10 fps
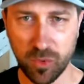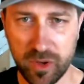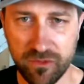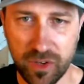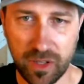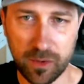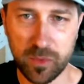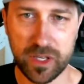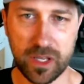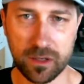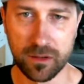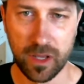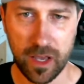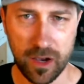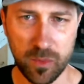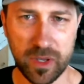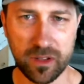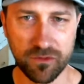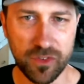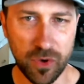that's where we feel like we can
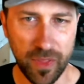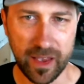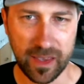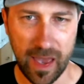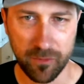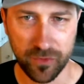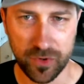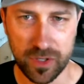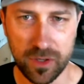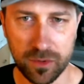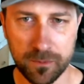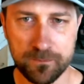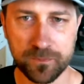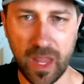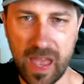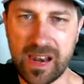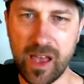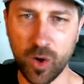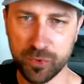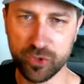fill that gap for you
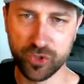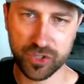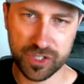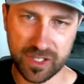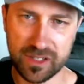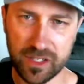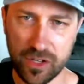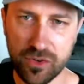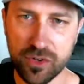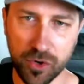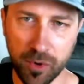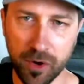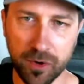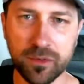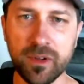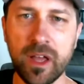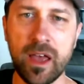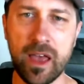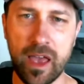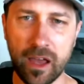and help your church to continue to grow.
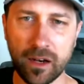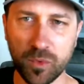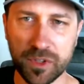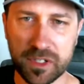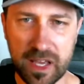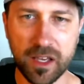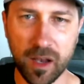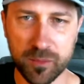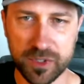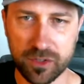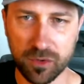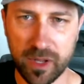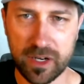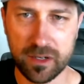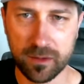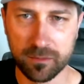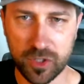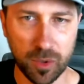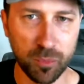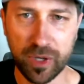And when the day comes that you're ready to,
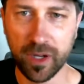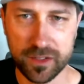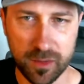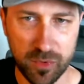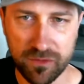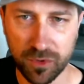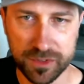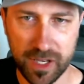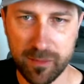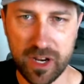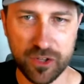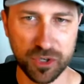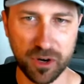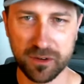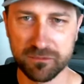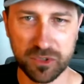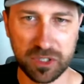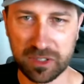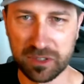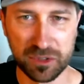bring on somebody full-time in HR, you
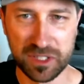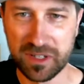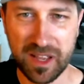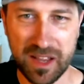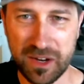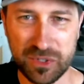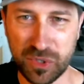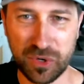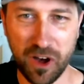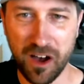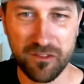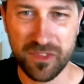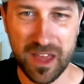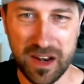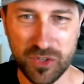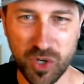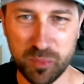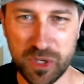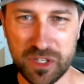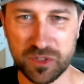could literally turn off that HR
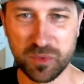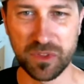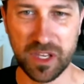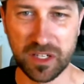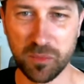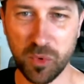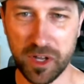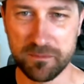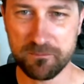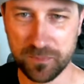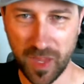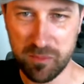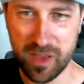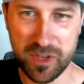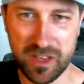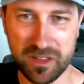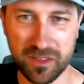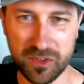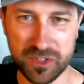piece with Kingdom One, and maybe there's a